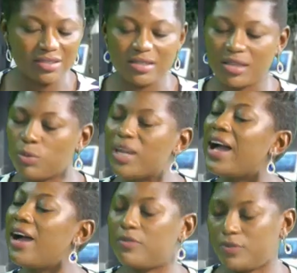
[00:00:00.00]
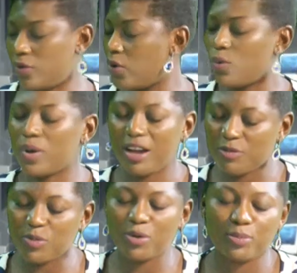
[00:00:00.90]
say we have
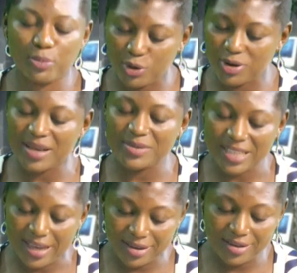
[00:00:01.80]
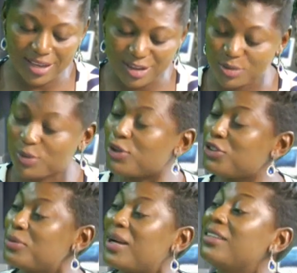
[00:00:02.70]
programs like
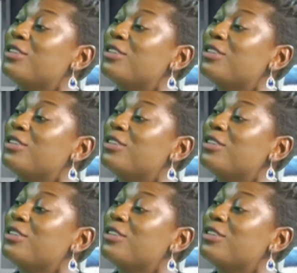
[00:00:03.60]
entrepreneurship and